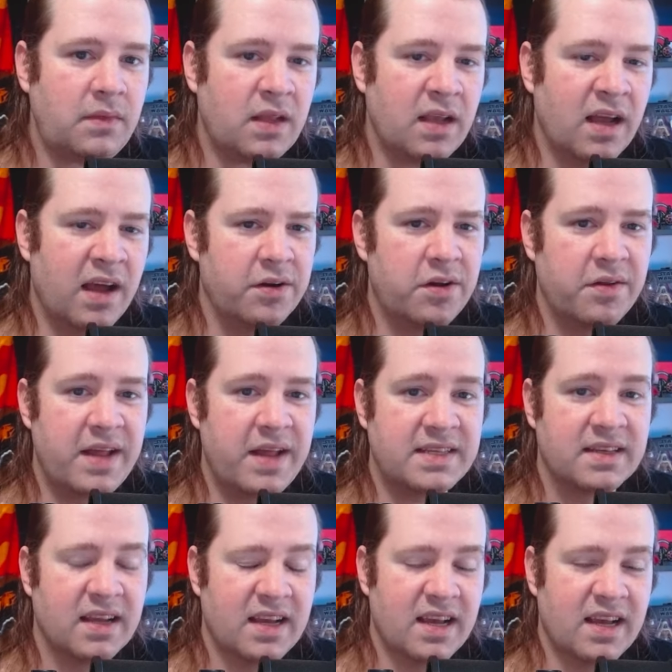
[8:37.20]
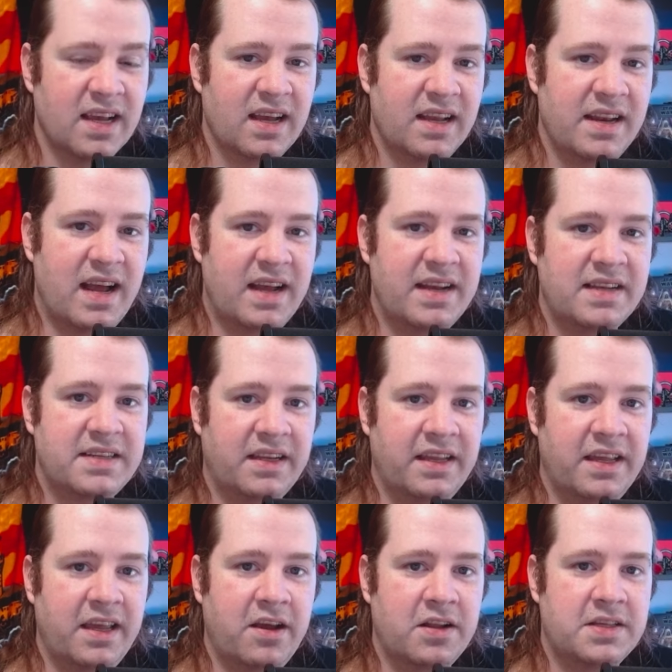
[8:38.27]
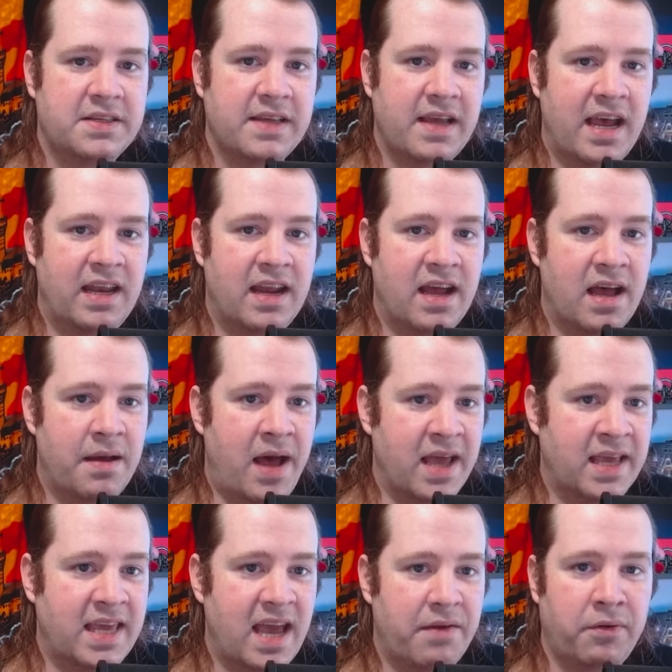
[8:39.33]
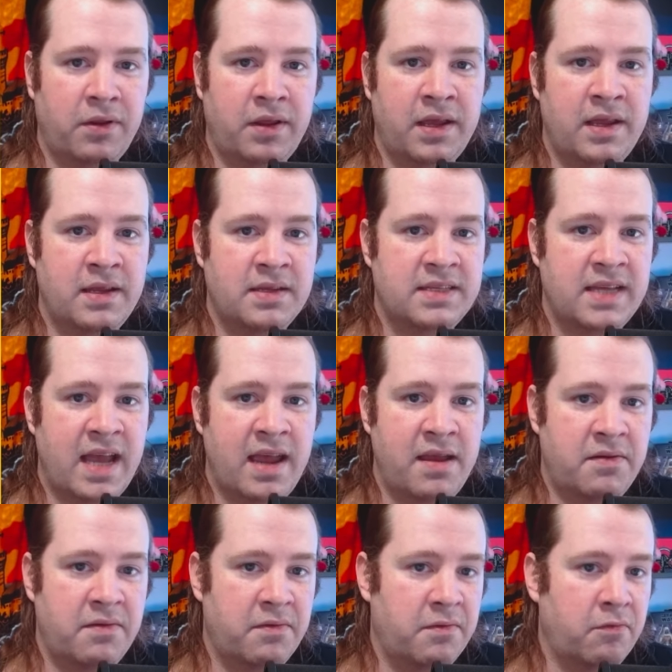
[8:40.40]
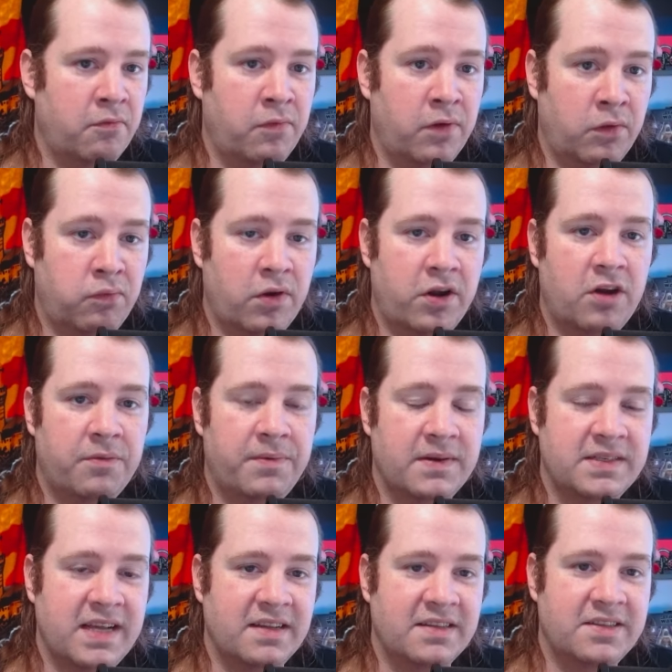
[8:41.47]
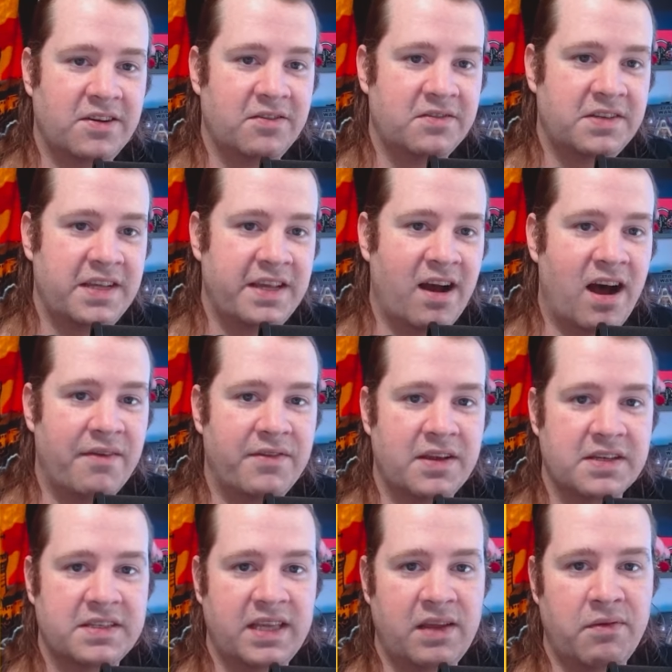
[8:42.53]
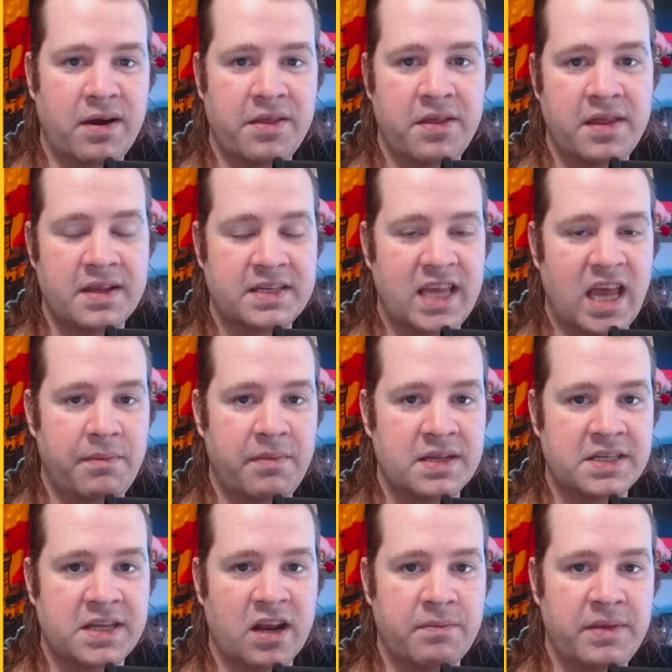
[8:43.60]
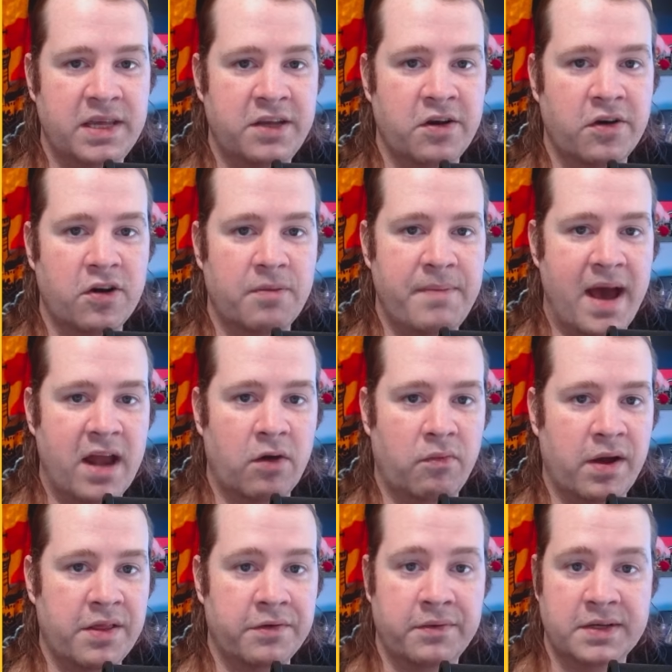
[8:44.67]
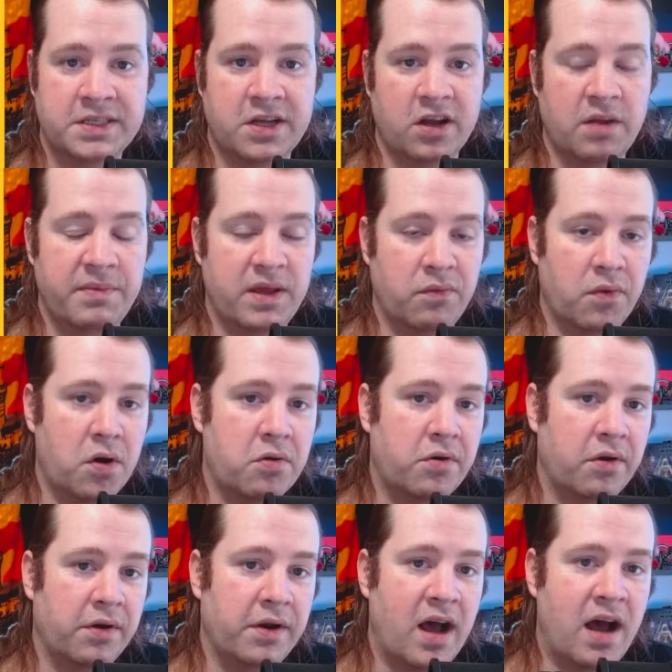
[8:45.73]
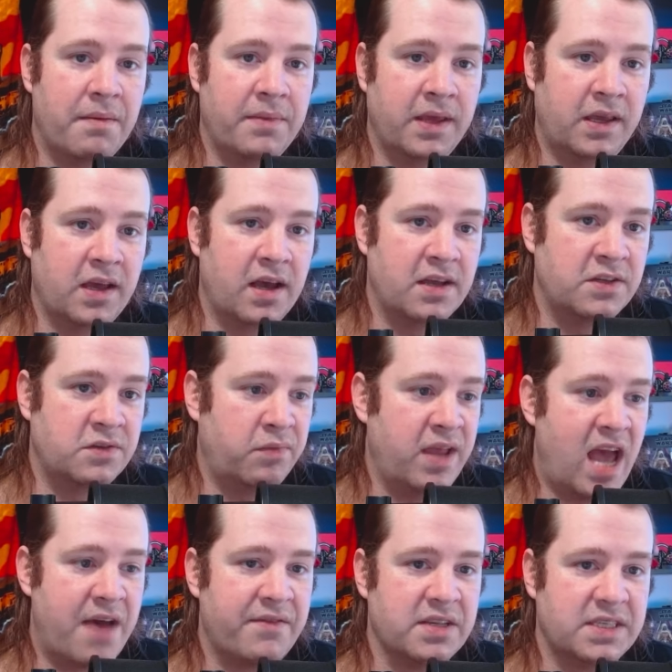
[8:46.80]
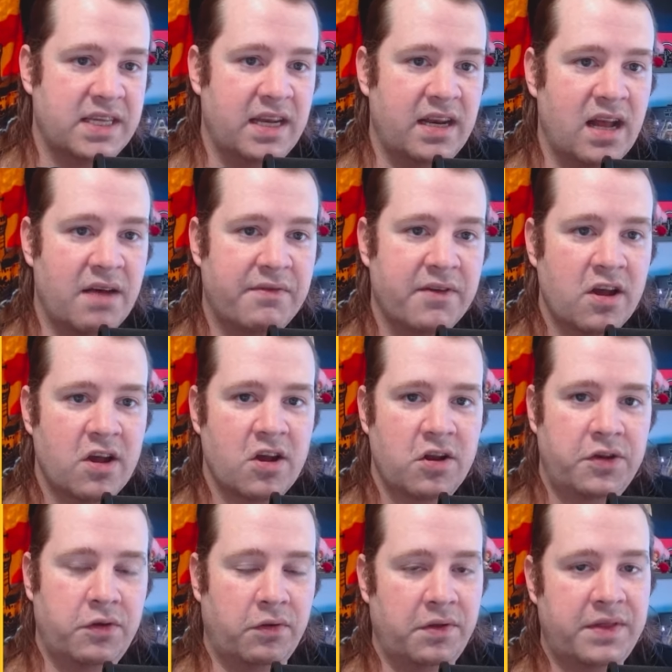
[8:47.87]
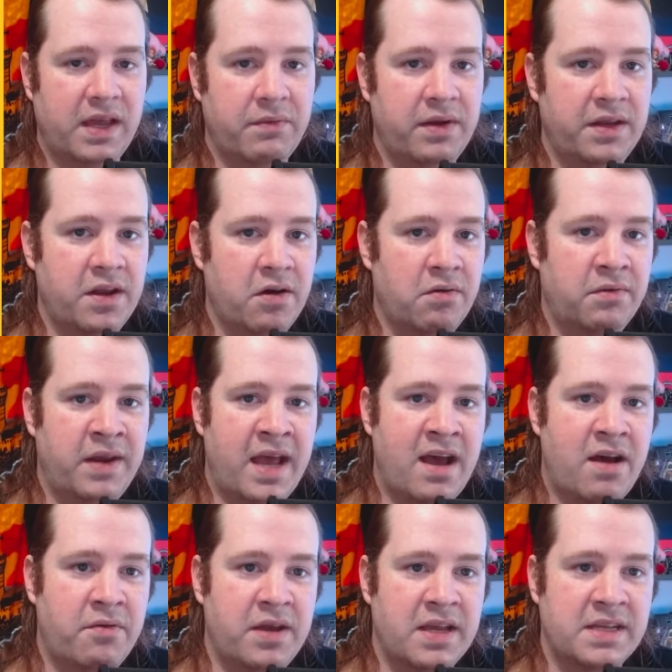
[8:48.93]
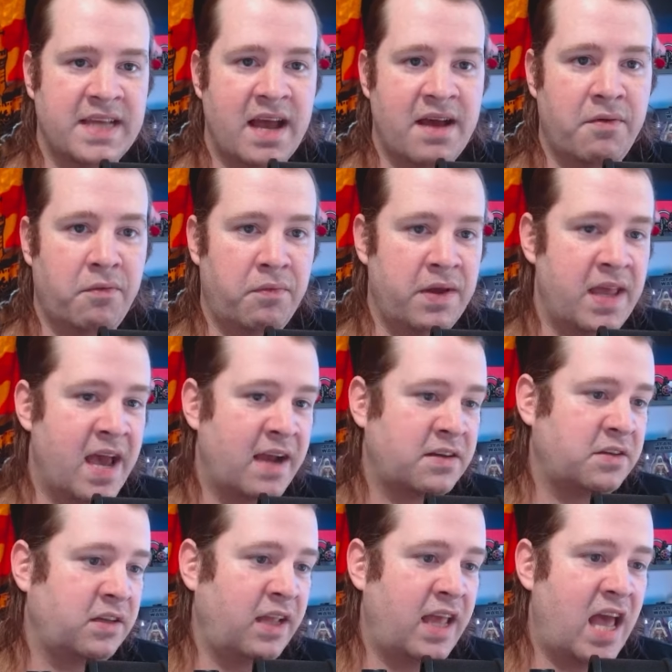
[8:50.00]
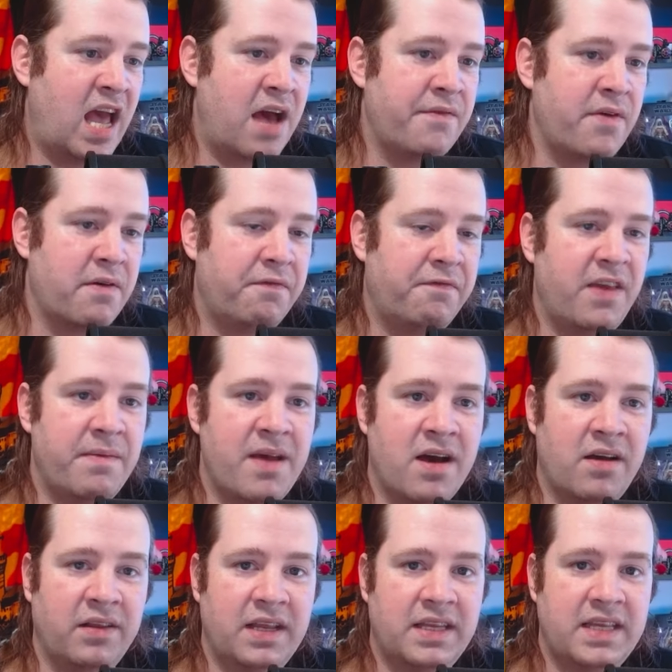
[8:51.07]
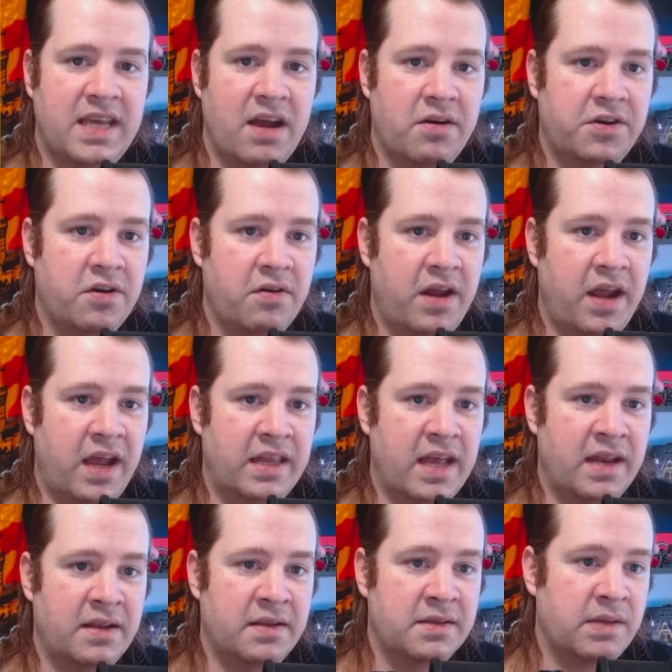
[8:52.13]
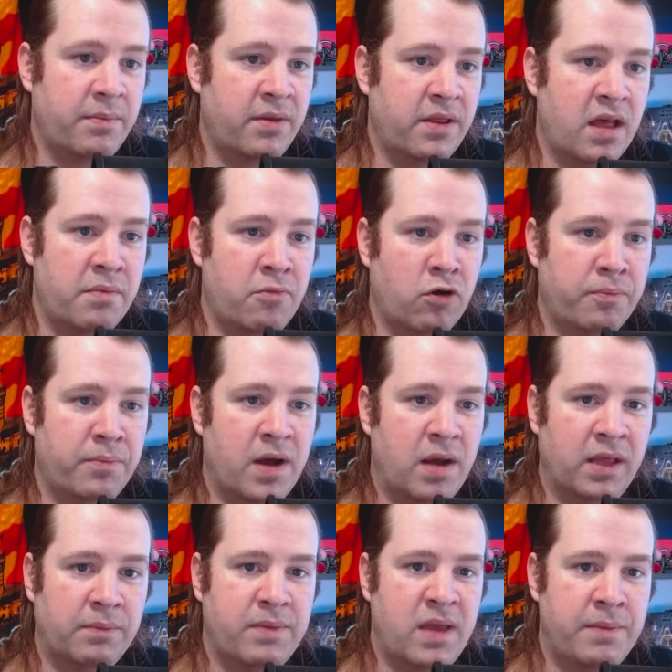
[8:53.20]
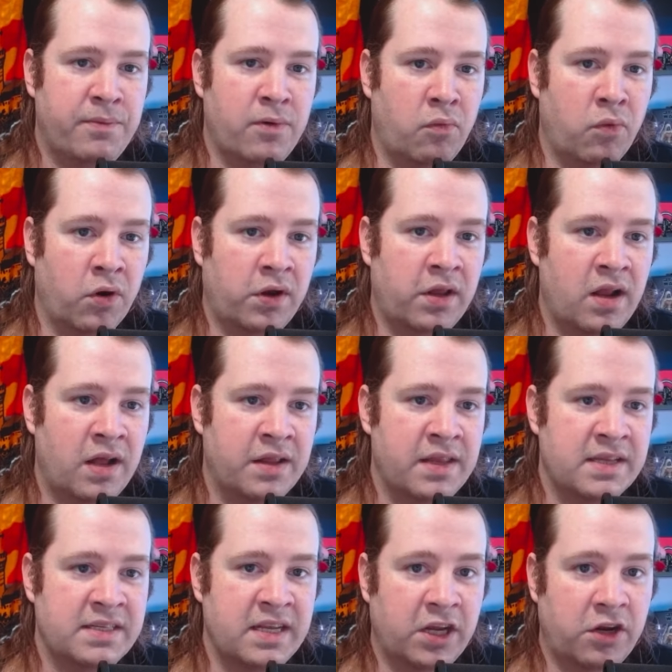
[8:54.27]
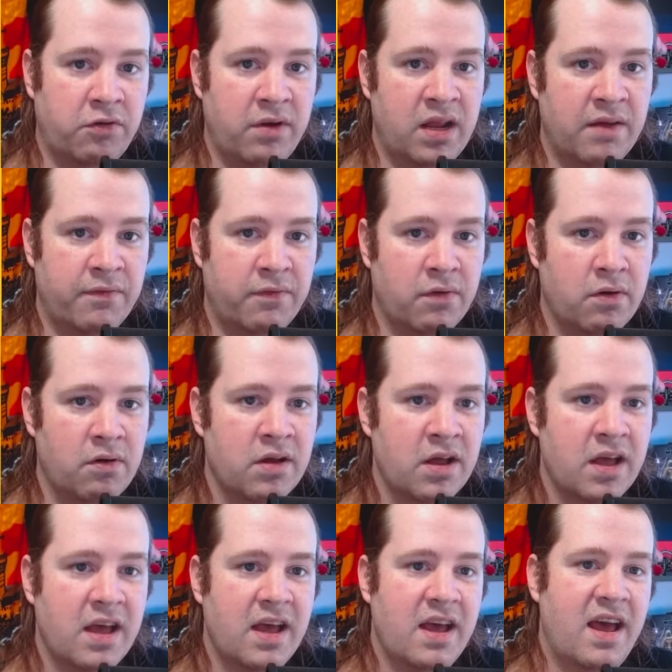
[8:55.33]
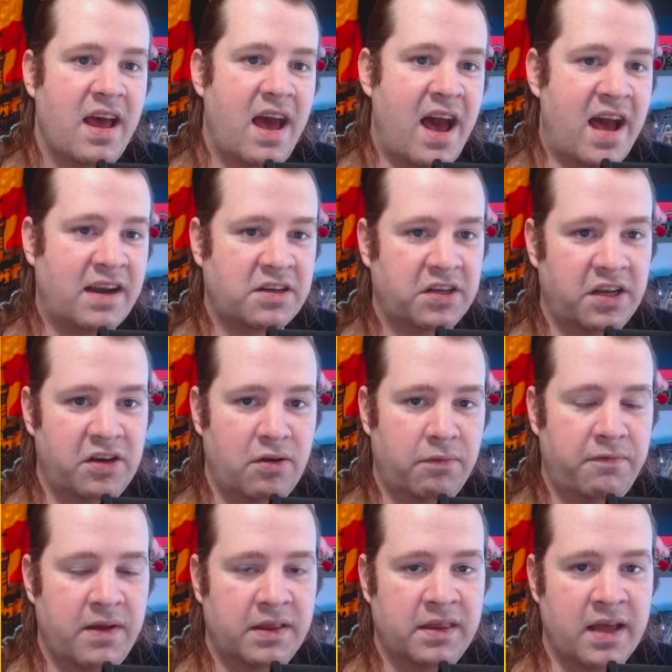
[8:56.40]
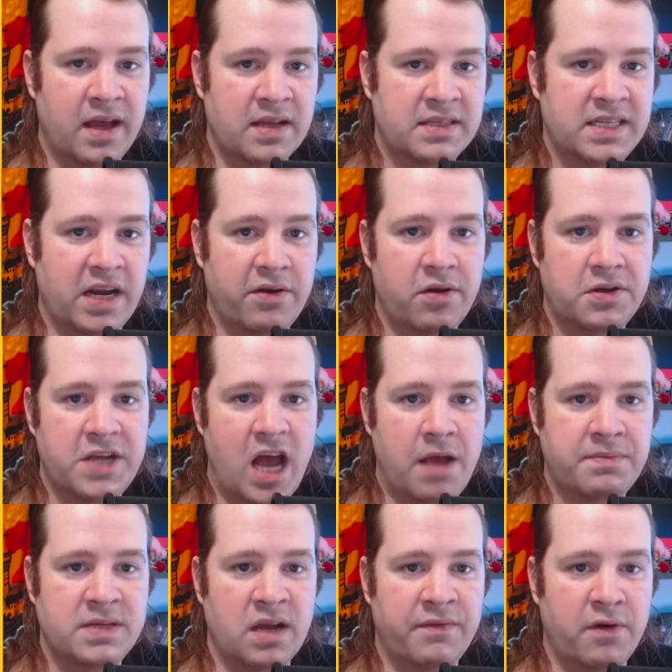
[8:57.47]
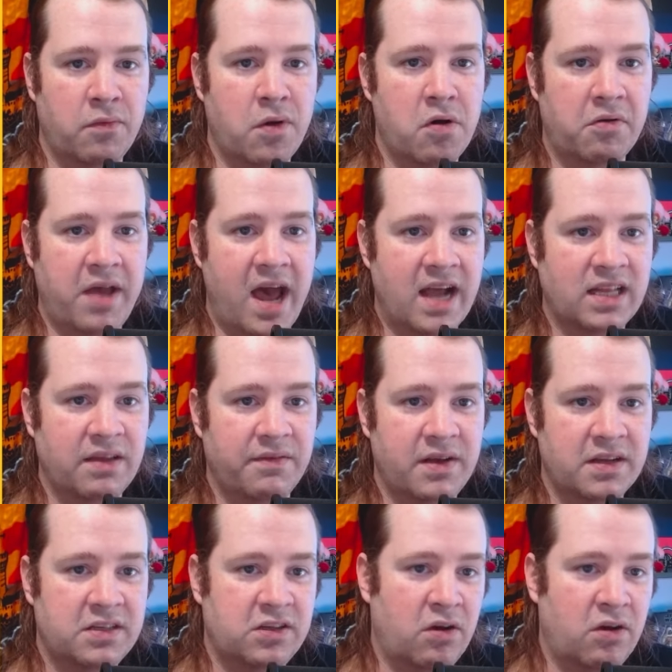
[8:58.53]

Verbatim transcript: i don't know that's not necessarily a good sign uh, i can't really say with 100% certainty obviously whether this game is going to be good or bad or whether it's going to be woke or not because we haven't seen enough the only thing we know now is that we actually have a female lead character, and then some of the more public people working on this in a creative role actually do fit the stereotypes of a woke activist.